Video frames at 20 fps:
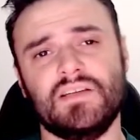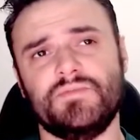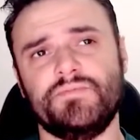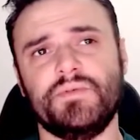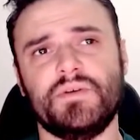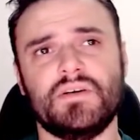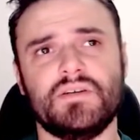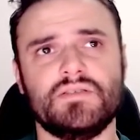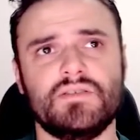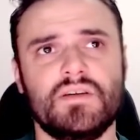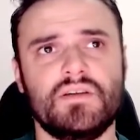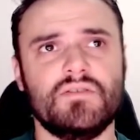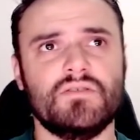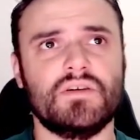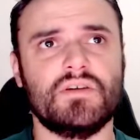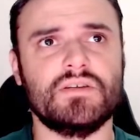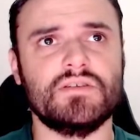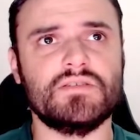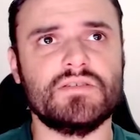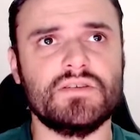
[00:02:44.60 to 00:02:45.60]
because then you
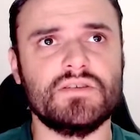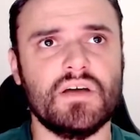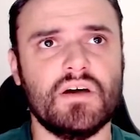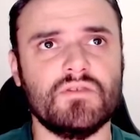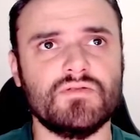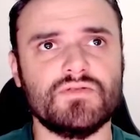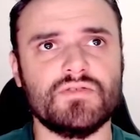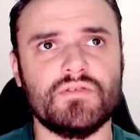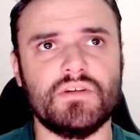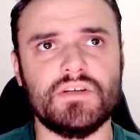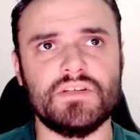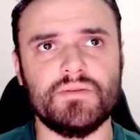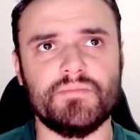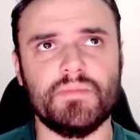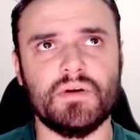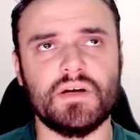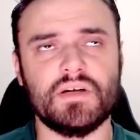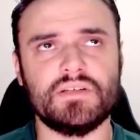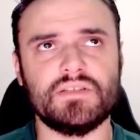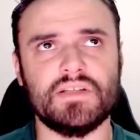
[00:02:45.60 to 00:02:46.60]
can see how to create a
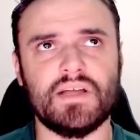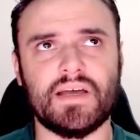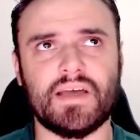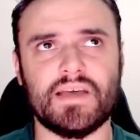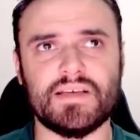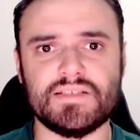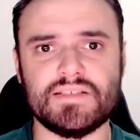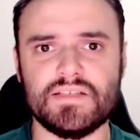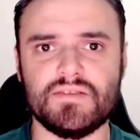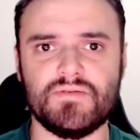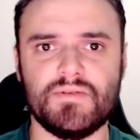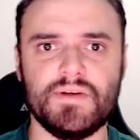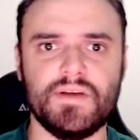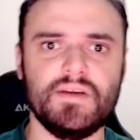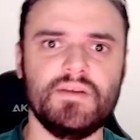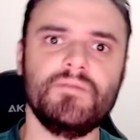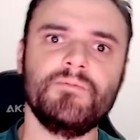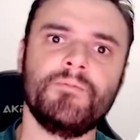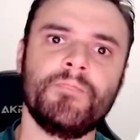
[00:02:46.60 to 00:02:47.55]
bucket. Like S3